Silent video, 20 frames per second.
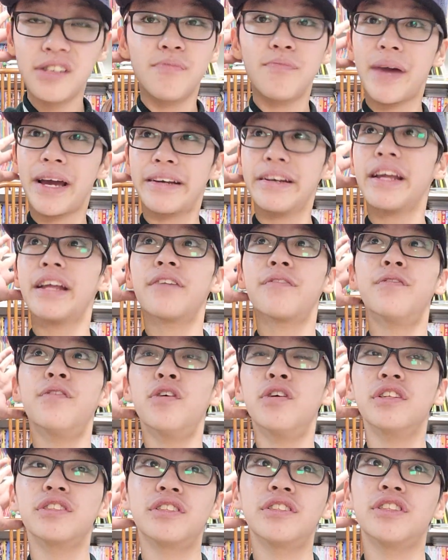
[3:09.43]
magnetic
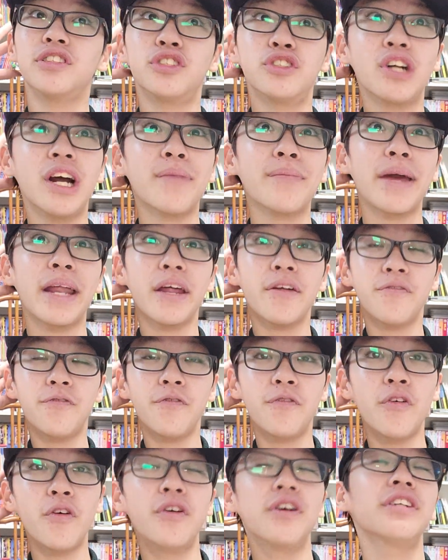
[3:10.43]
force, the strong magnetic
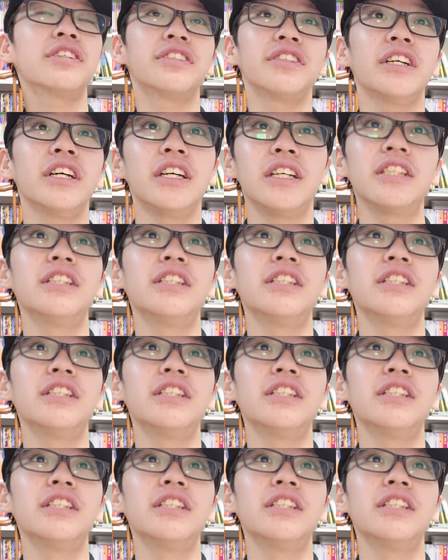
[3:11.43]
force,